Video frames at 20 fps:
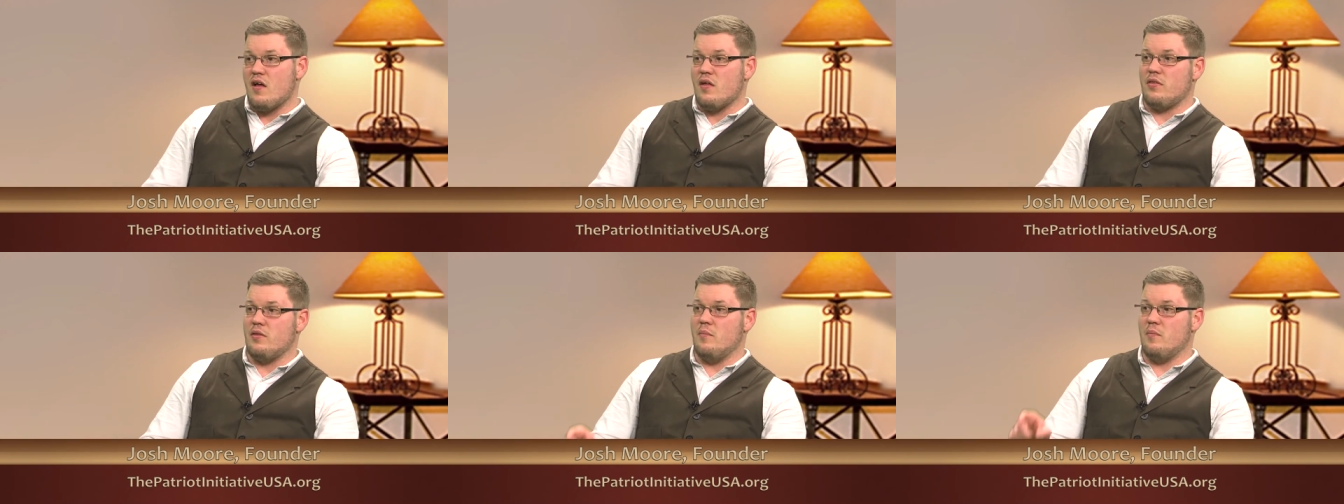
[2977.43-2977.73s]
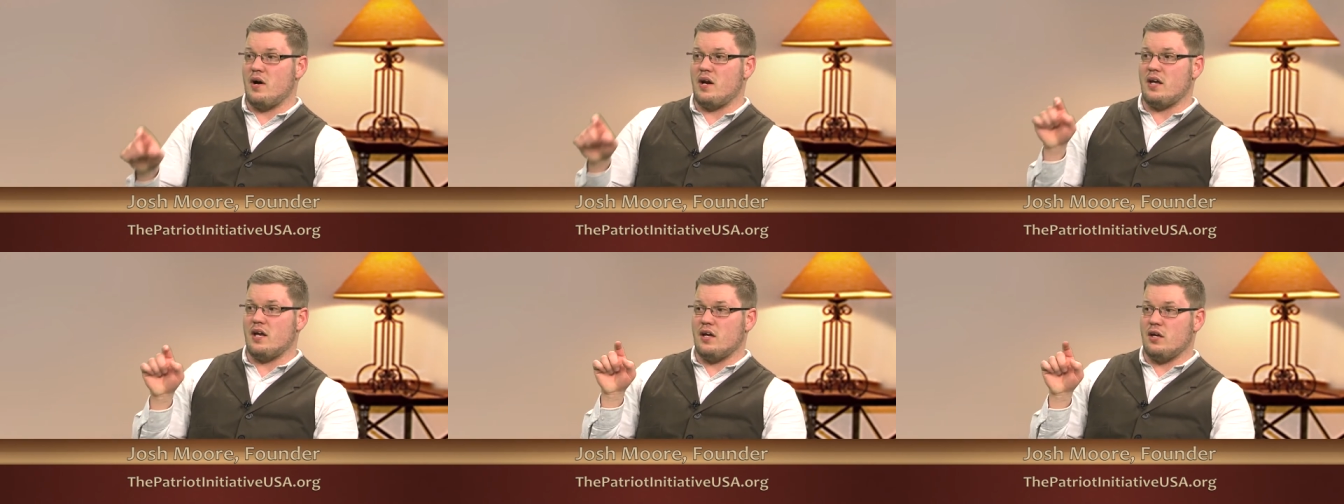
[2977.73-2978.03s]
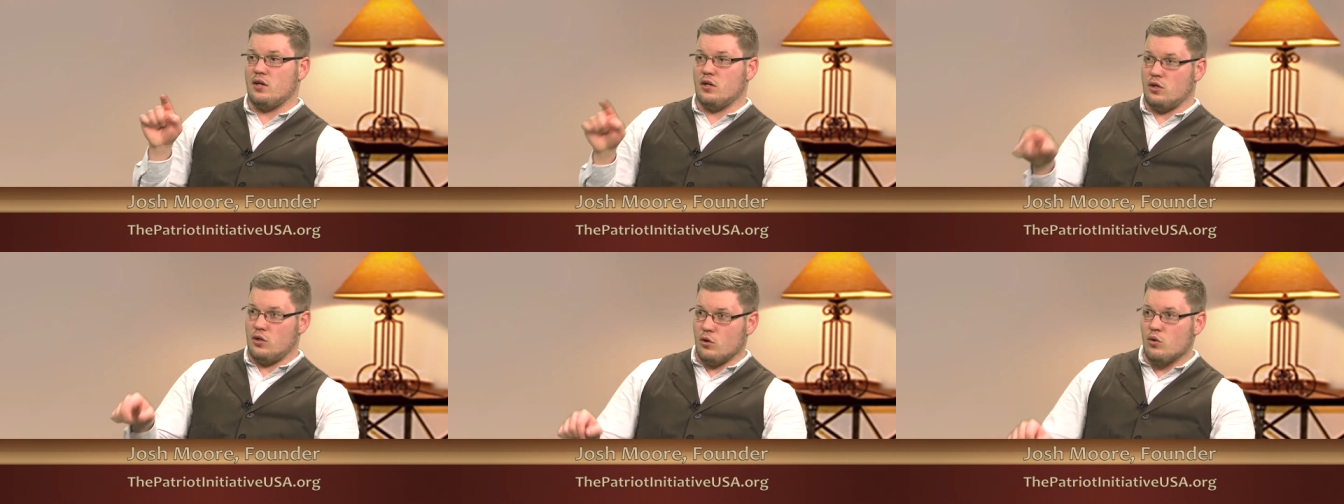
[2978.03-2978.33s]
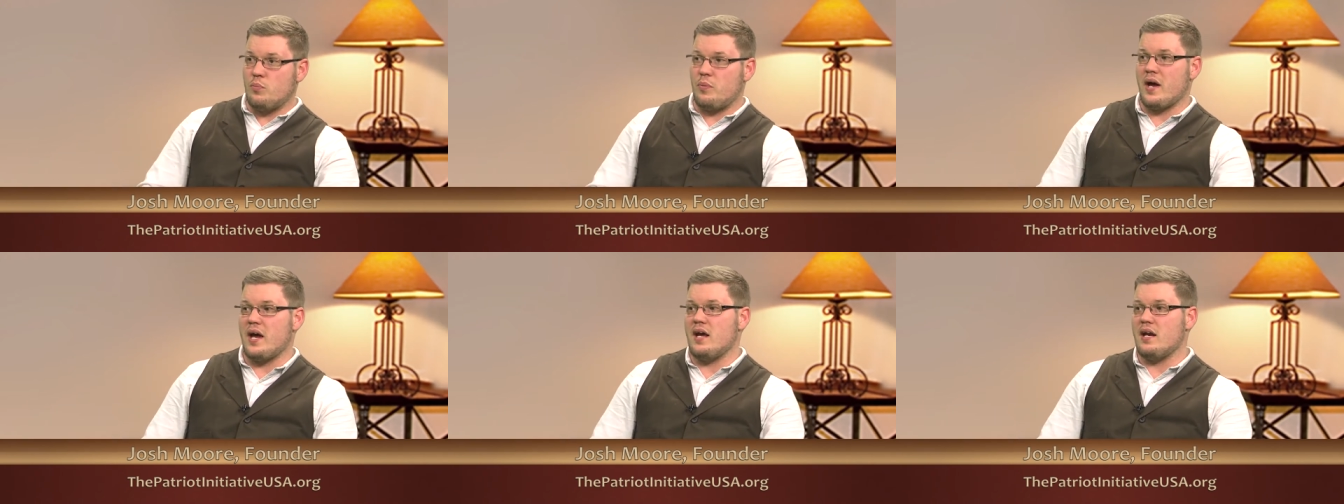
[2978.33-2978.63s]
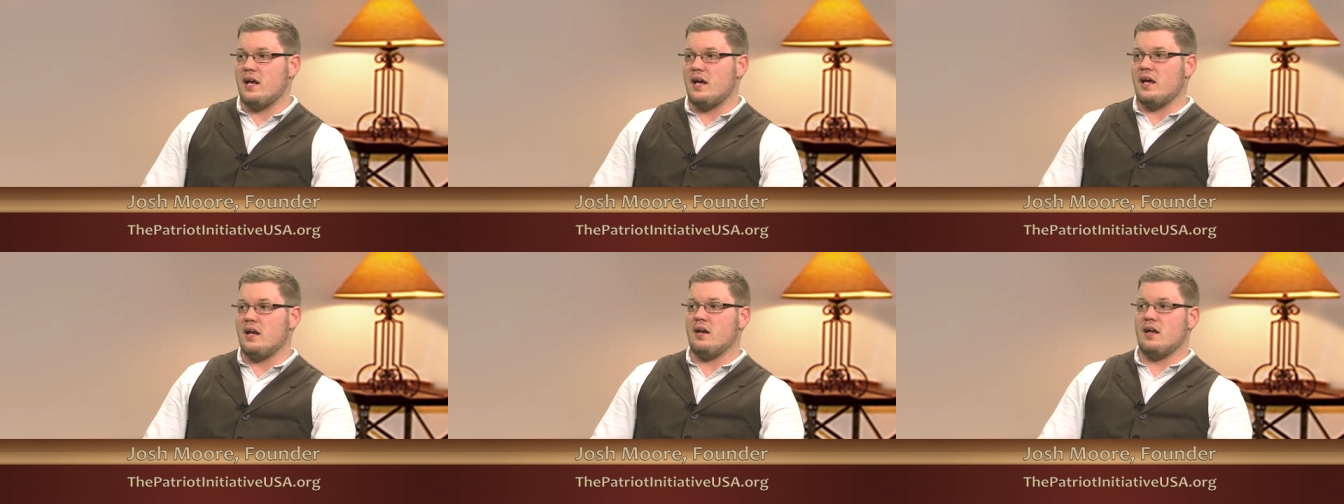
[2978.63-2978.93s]
the money you
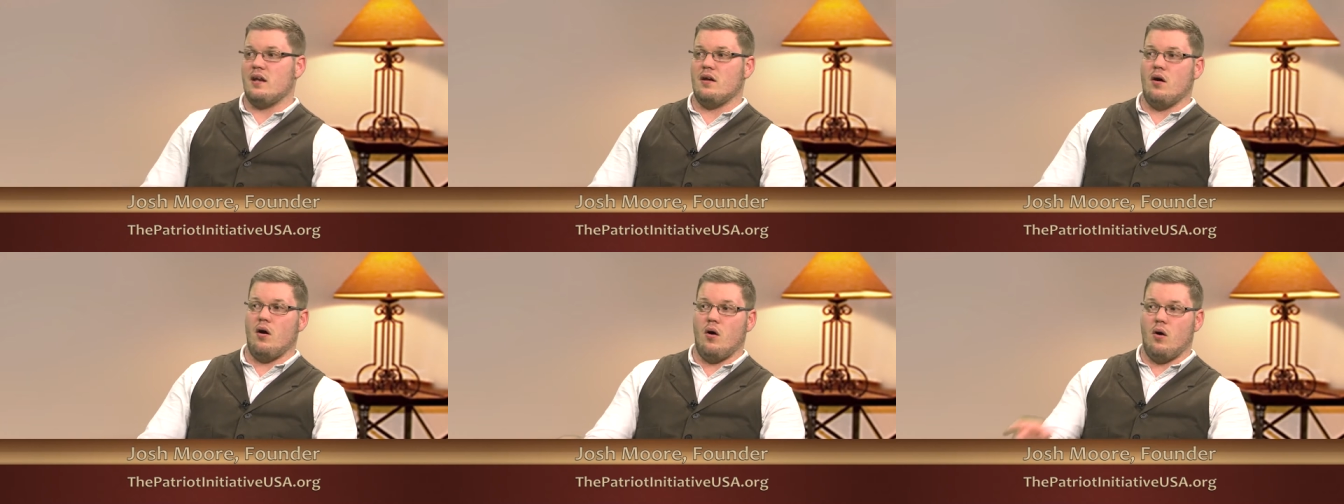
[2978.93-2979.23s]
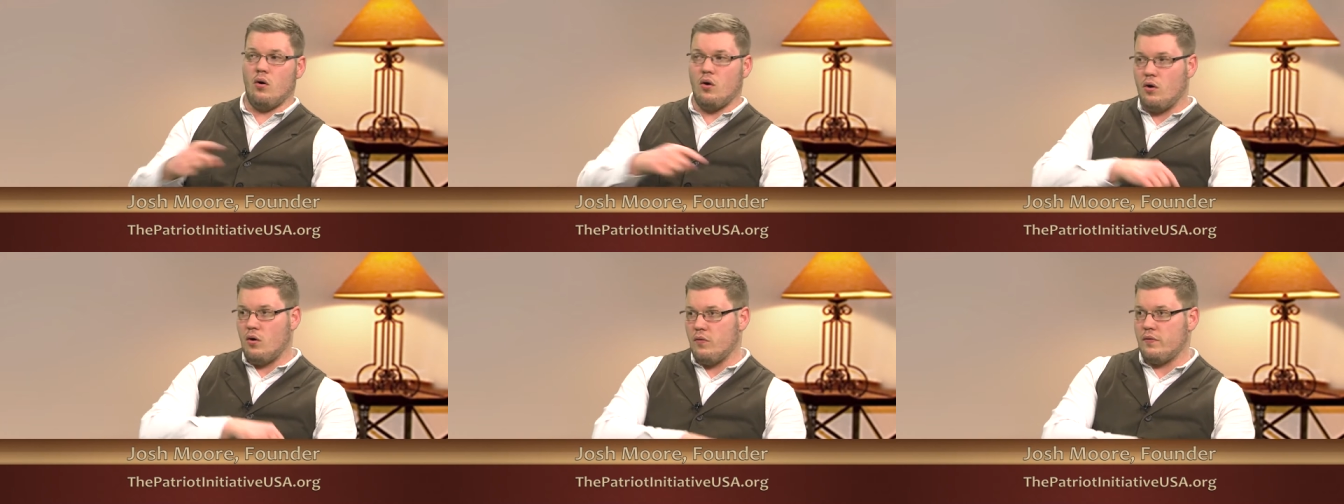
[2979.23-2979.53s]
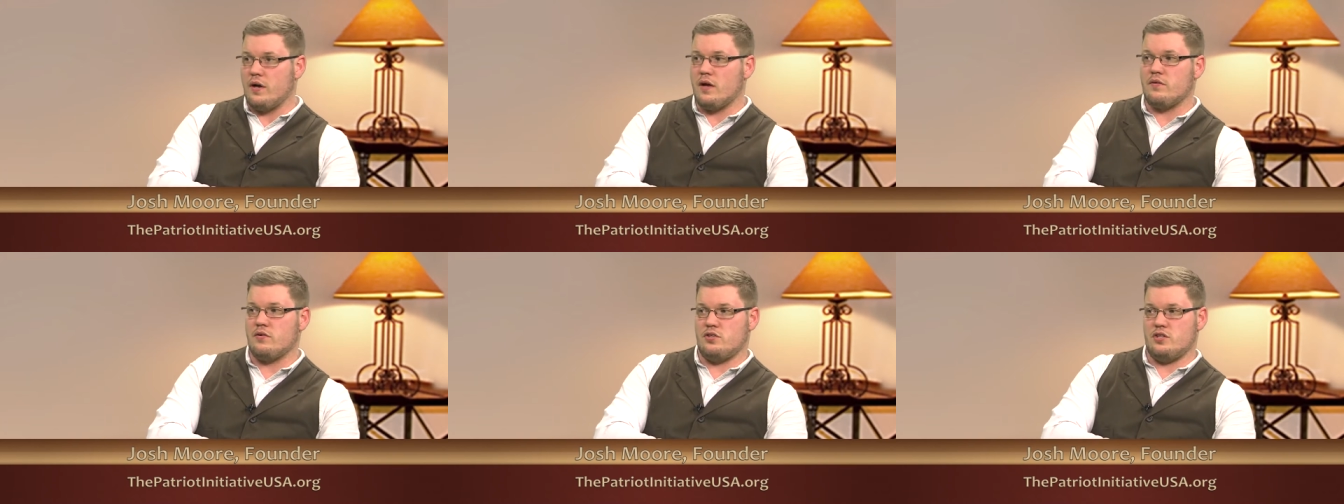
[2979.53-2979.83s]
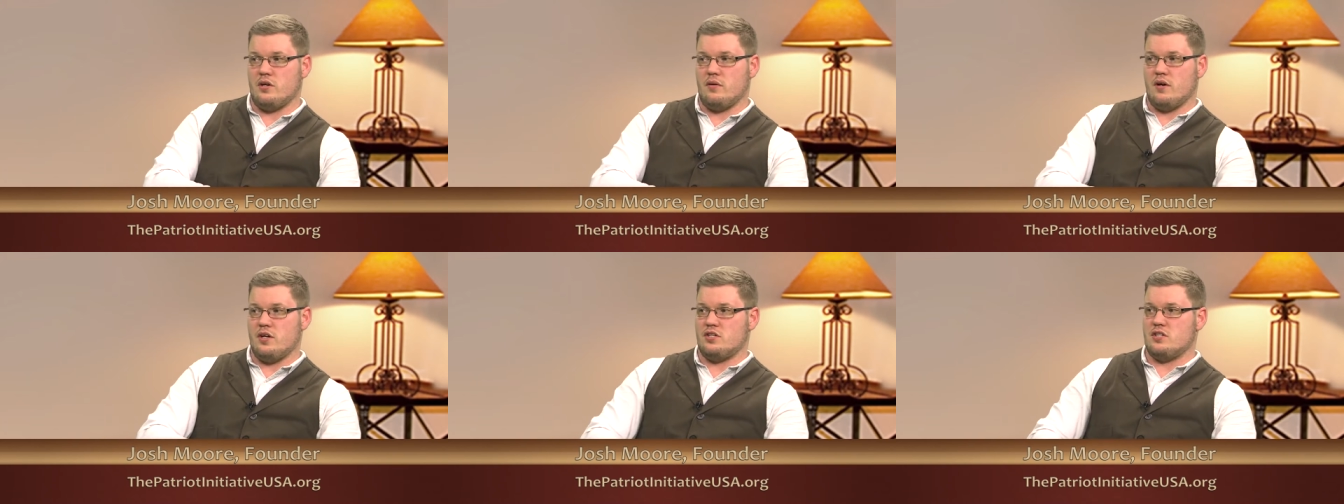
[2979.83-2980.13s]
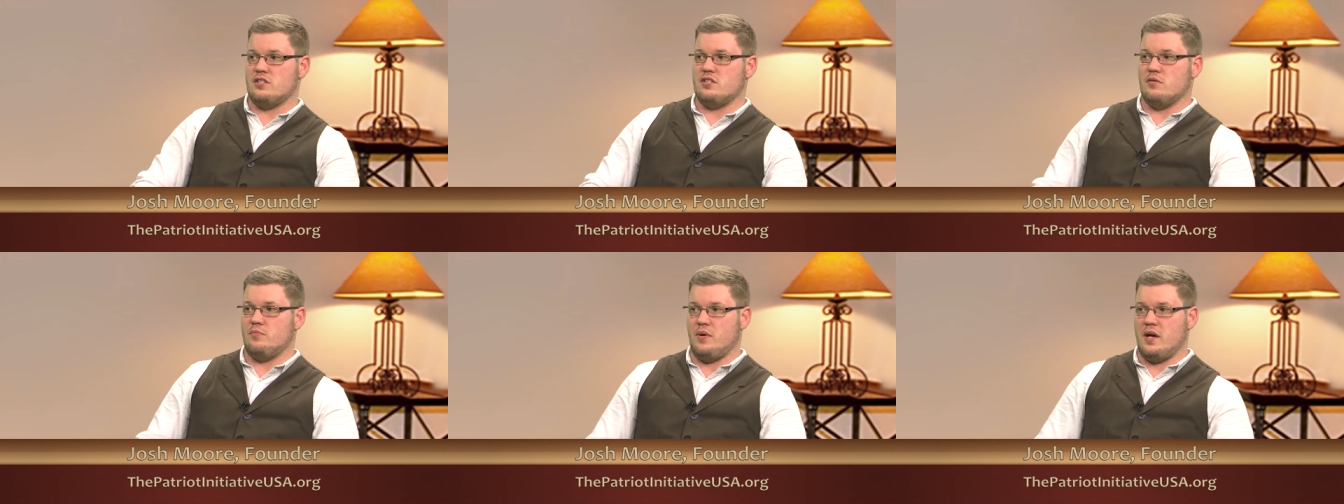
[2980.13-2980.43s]
paid in and all the other
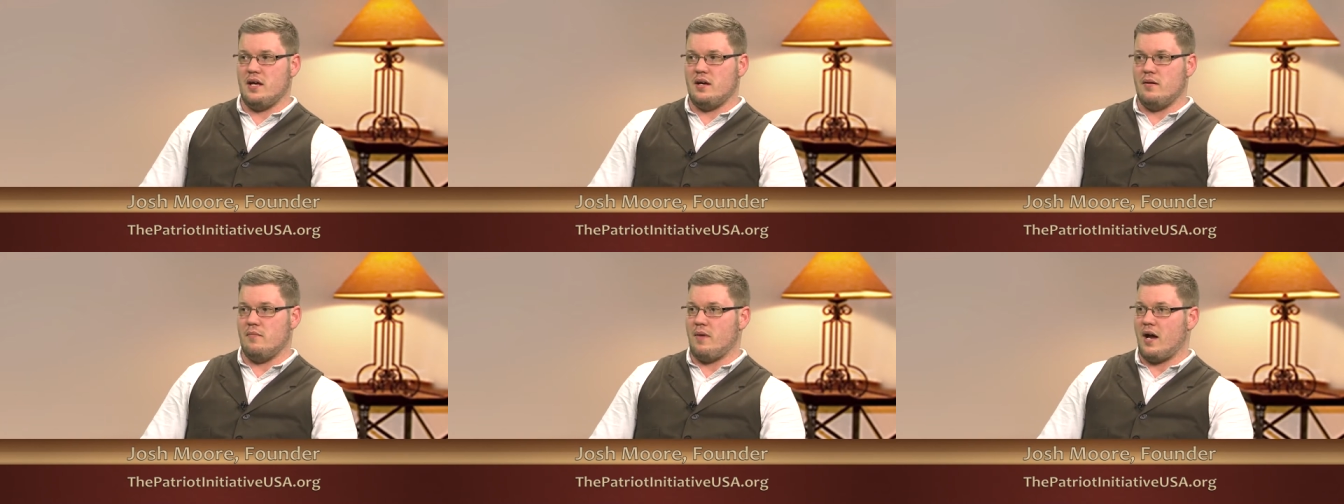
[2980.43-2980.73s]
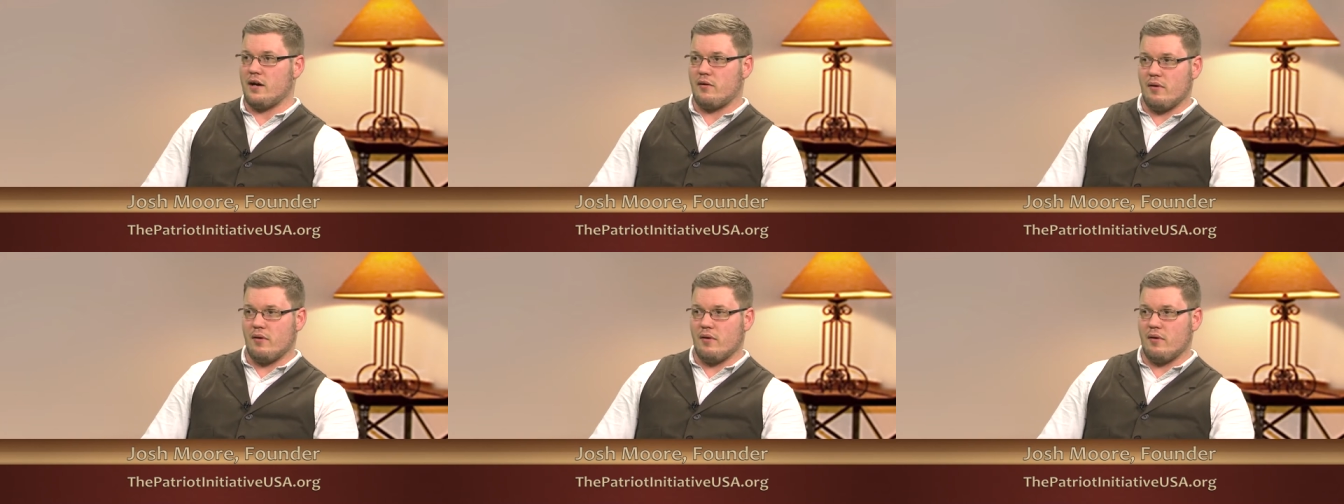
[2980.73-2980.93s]
generations that paid in, my